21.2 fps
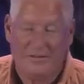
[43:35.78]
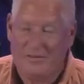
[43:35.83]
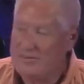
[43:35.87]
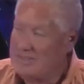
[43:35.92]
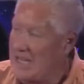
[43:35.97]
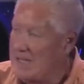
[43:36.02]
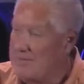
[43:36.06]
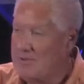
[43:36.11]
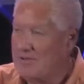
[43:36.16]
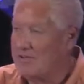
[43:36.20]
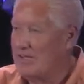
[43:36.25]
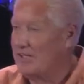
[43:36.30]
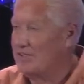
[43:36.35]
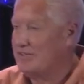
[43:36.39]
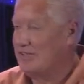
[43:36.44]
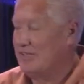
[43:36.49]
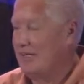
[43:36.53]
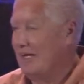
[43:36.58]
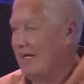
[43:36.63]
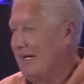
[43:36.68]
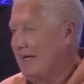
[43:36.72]
Same as
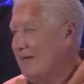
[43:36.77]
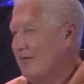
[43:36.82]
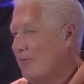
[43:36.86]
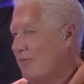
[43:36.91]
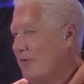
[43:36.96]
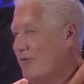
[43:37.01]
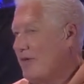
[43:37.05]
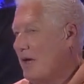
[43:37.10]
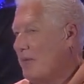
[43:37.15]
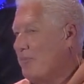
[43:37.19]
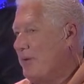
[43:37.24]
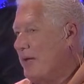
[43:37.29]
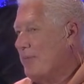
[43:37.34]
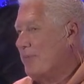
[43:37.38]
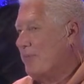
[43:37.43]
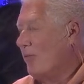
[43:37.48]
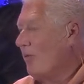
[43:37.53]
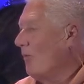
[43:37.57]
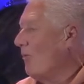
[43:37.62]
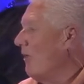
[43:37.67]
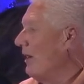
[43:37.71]
us today. We've got
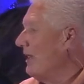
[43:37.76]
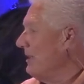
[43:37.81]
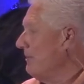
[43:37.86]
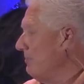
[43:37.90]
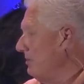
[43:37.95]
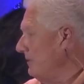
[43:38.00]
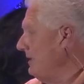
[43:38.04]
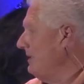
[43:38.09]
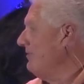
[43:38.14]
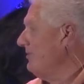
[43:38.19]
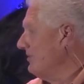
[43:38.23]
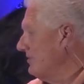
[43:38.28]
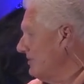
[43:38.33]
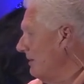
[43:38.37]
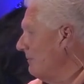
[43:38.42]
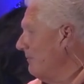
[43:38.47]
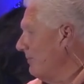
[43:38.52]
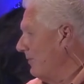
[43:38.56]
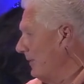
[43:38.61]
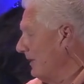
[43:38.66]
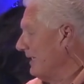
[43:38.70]
people that want to believe
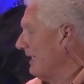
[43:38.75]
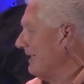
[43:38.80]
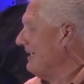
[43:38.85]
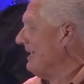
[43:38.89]
something.